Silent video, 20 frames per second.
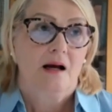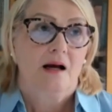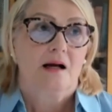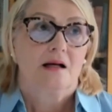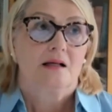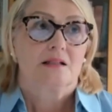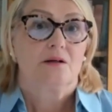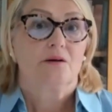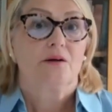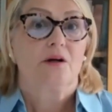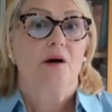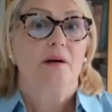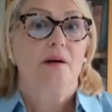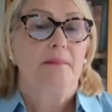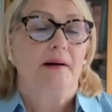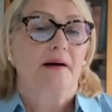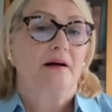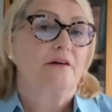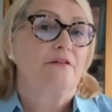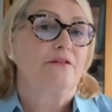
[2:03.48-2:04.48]
So going
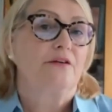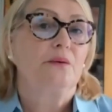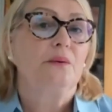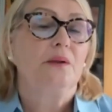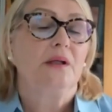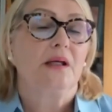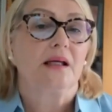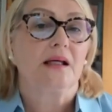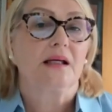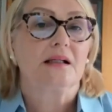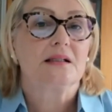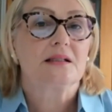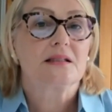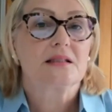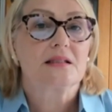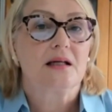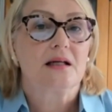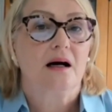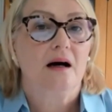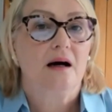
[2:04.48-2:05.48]
back a few
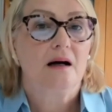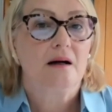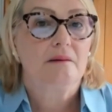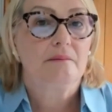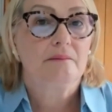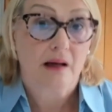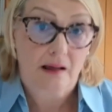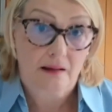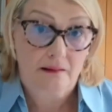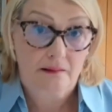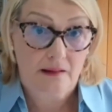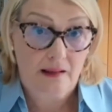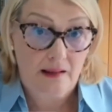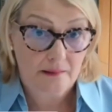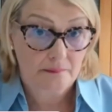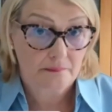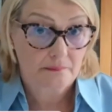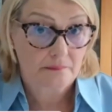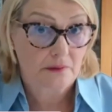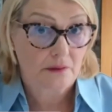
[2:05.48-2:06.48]
years,
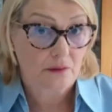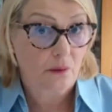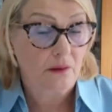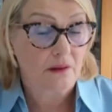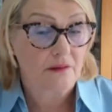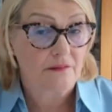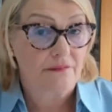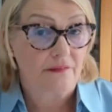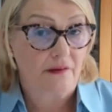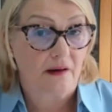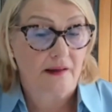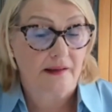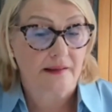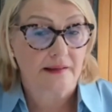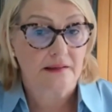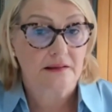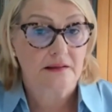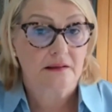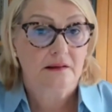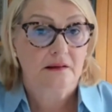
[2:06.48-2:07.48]
I'm
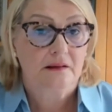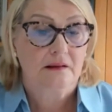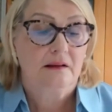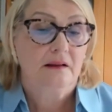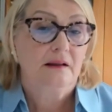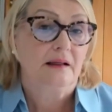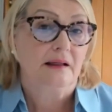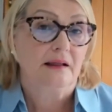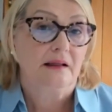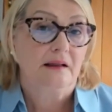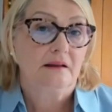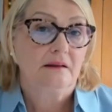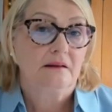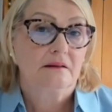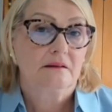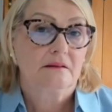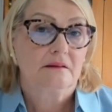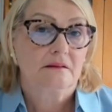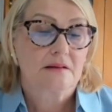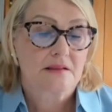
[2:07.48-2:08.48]
qualified
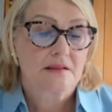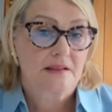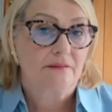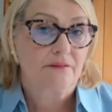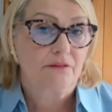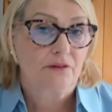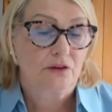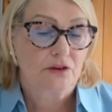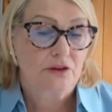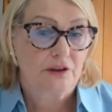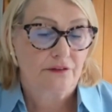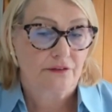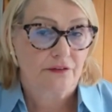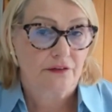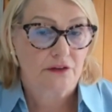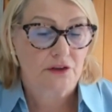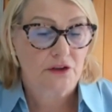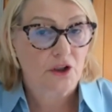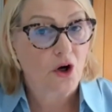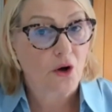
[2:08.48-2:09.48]
in several
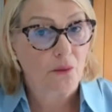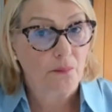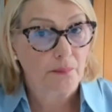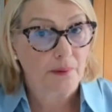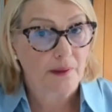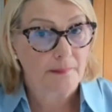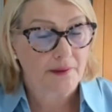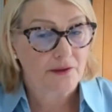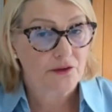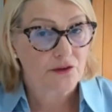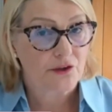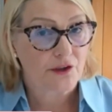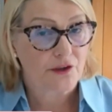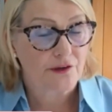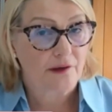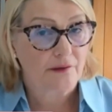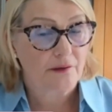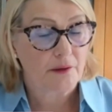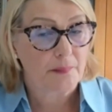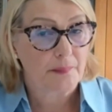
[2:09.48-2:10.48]
different complementary
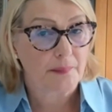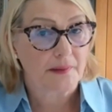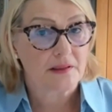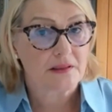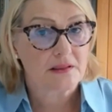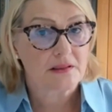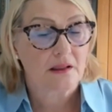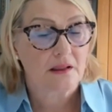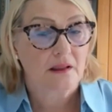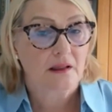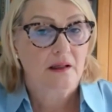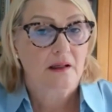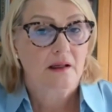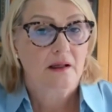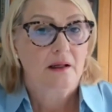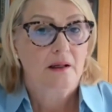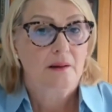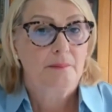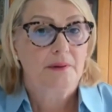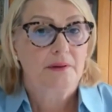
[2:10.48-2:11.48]
therapies,
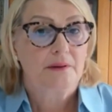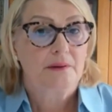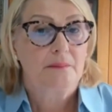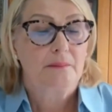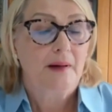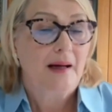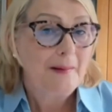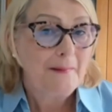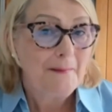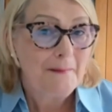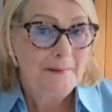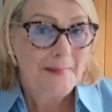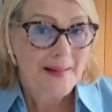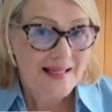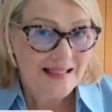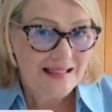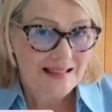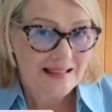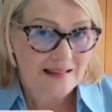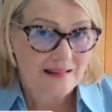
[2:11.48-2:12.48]
but my
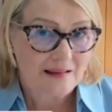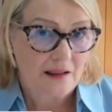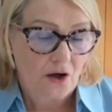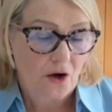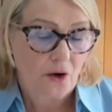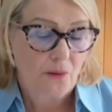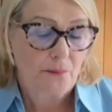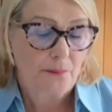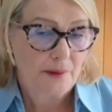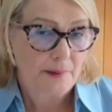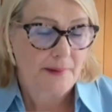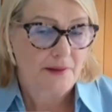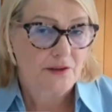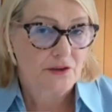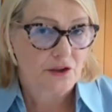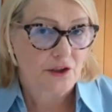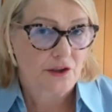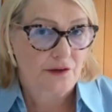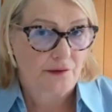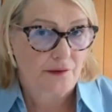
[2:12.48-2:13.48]
main
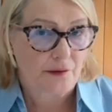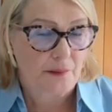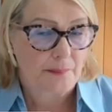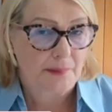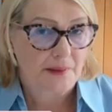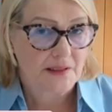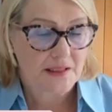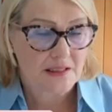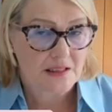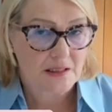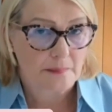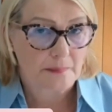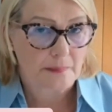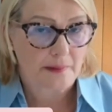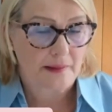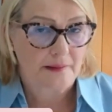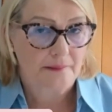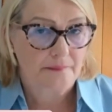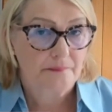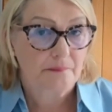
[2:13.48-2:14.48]
complementary therapy
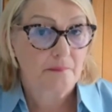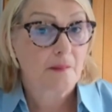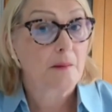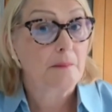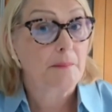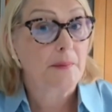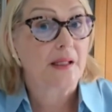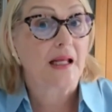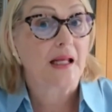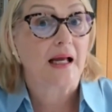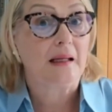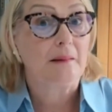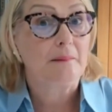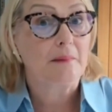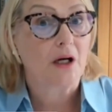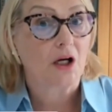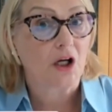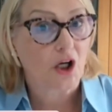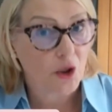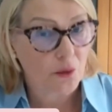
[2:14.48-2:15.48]
discipline became
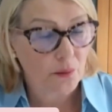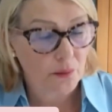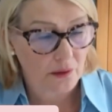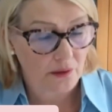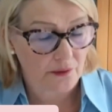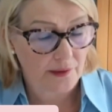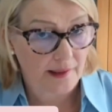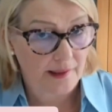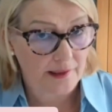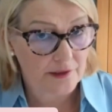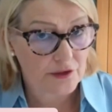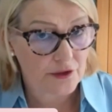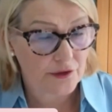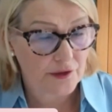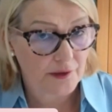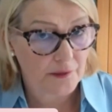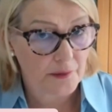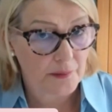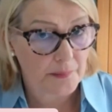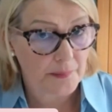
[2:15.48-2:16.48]
colon
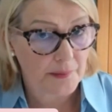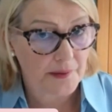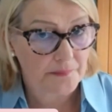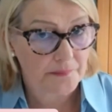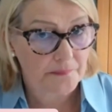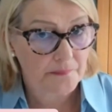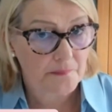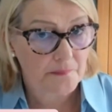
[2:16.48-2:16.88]
hydrotherapy.